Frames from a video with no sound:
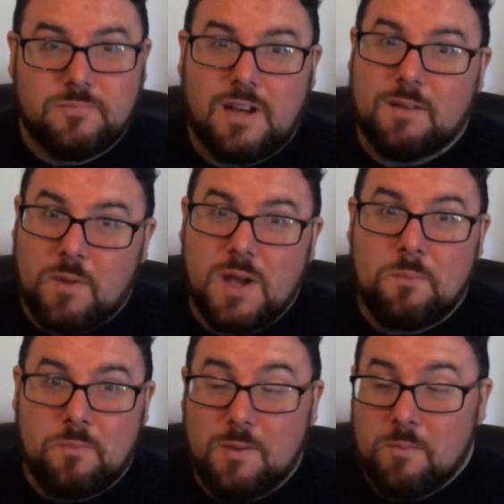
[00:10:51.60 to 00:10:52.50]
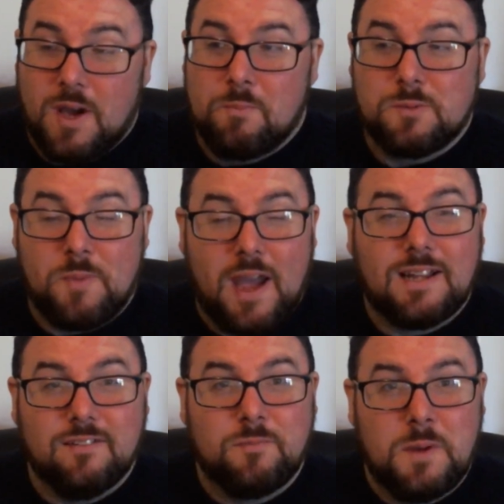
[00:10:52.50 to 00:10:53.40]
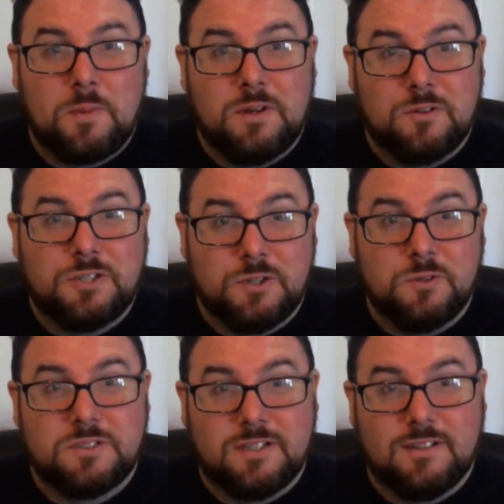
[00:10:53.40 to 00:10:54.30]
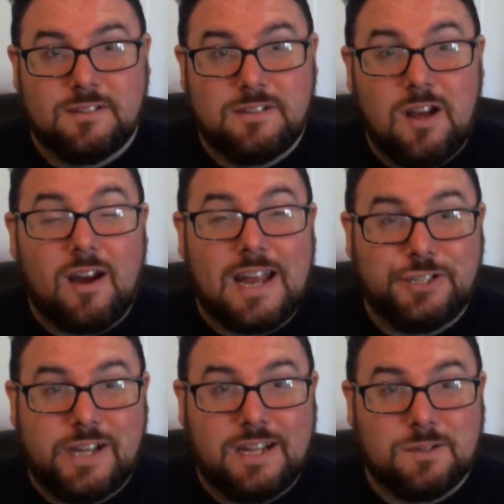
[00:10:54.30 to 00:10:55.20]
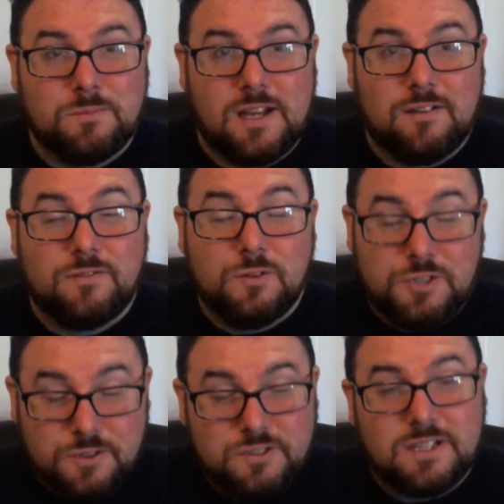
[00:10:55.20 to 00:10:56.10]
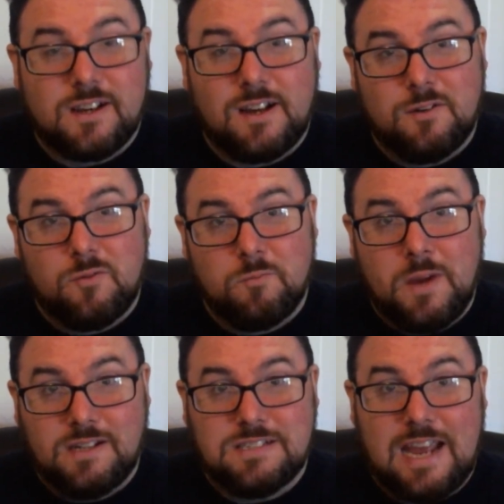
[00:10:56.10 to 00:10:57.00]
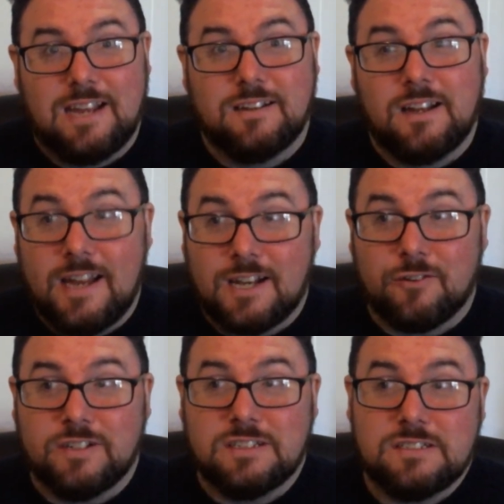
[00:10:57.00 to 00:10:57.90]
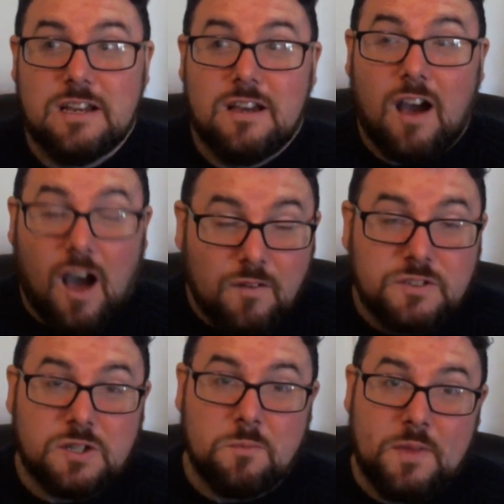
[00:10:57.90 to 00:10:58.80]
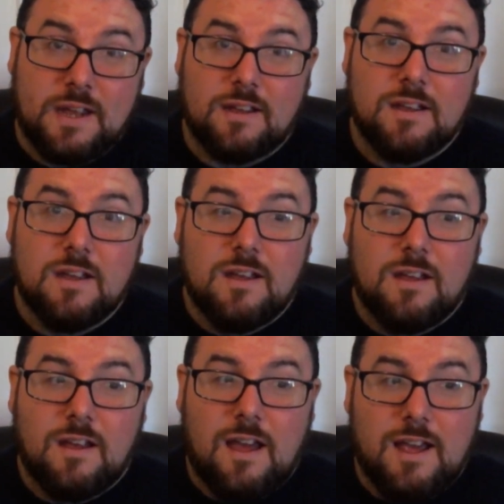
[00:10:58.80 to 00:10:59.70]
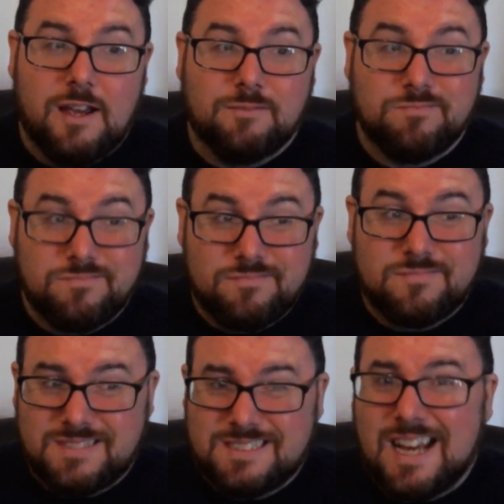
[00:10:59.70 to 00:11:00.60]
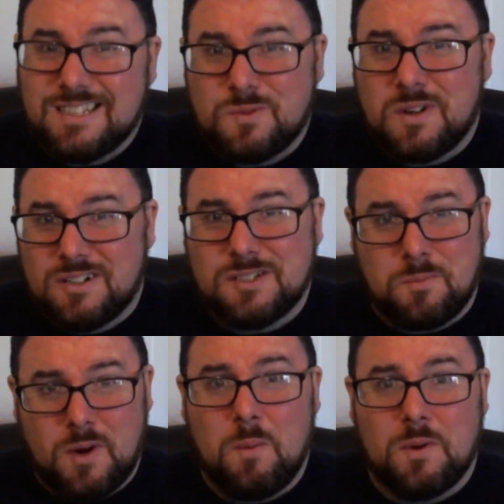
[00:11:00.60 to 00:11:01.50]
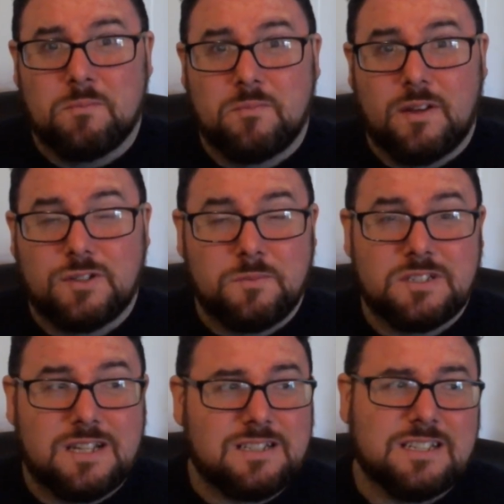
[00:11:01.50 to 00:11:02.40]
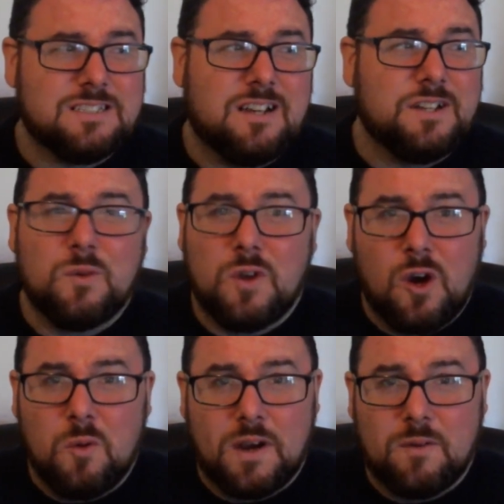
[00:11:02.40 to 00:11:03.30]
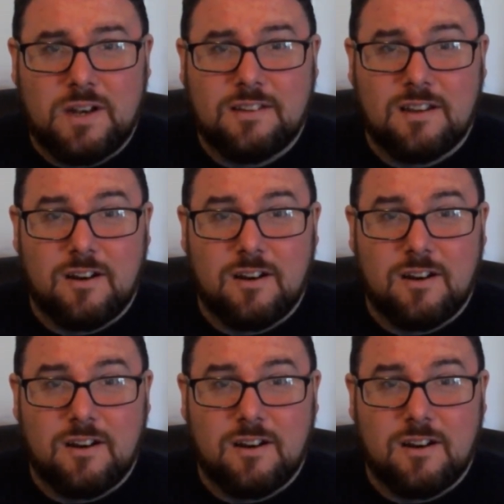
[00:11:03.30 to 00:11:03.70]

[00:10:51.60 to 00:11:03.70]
In my perspective, people who choose to not educate themselves, who choose to kind of maintain an ignorance of something, um, that's where there's a problem. If someone says, "Listen, I don't know, but I'm willing to